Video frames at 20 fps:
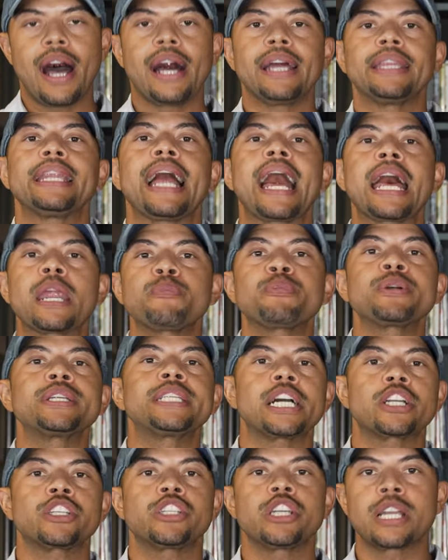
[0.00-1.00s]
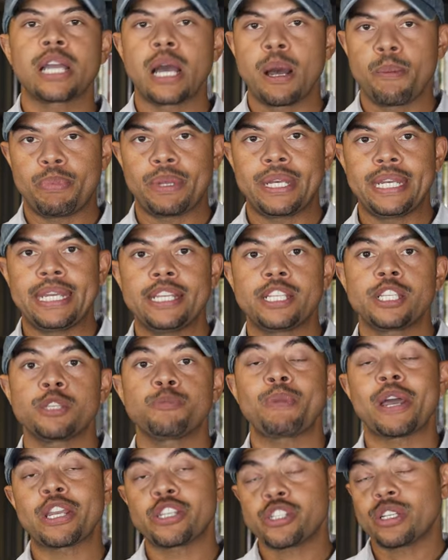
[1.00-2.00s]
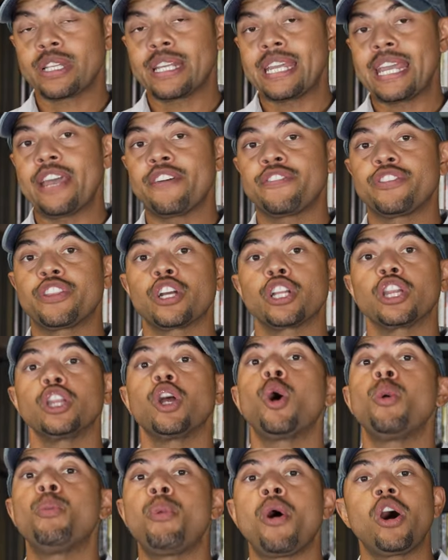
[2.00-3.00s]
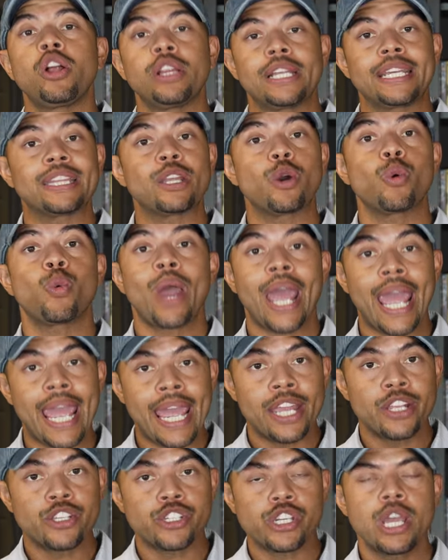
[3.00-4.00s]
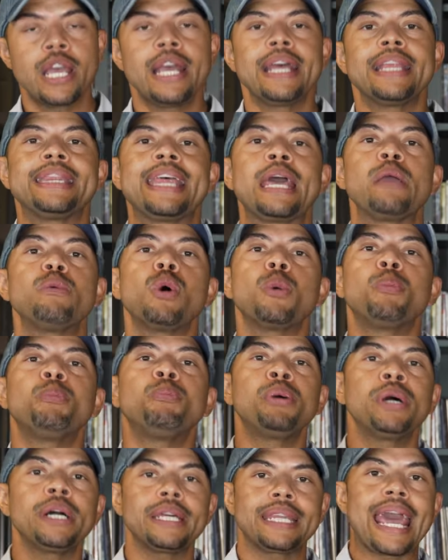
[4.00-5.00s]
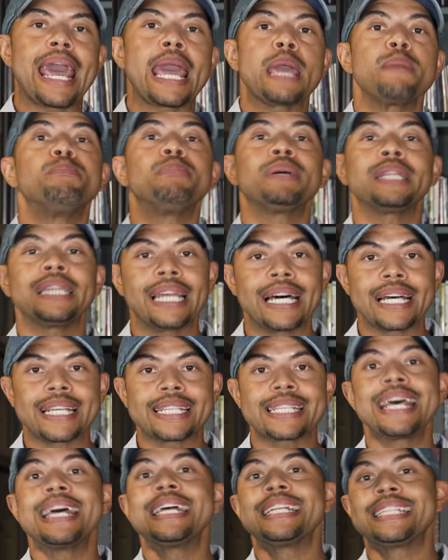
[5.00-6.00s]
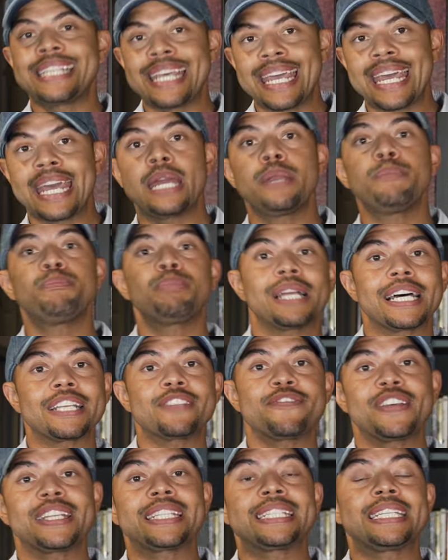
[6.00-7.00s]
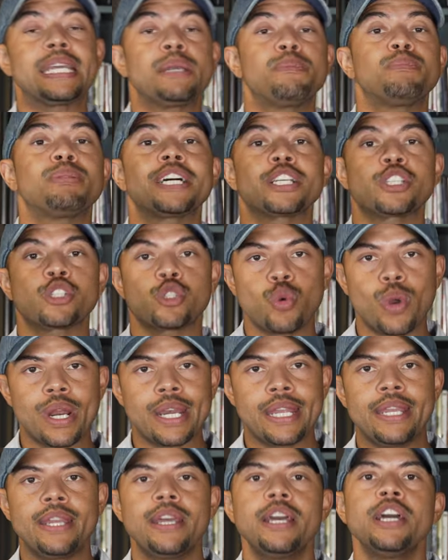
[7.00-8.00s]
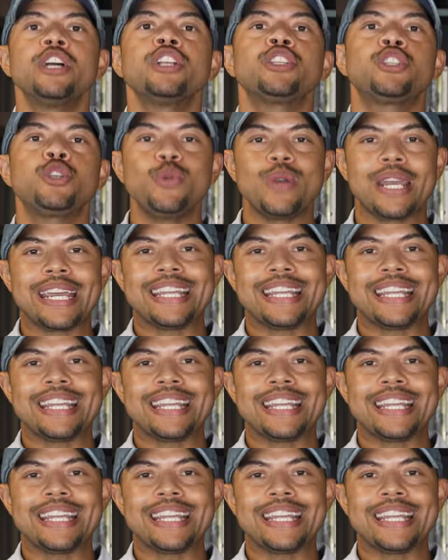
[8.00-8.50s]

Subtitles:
A lot of production companies, especially if they're lowballing the wage, they will put a plus 10, plus 15, plus 20 to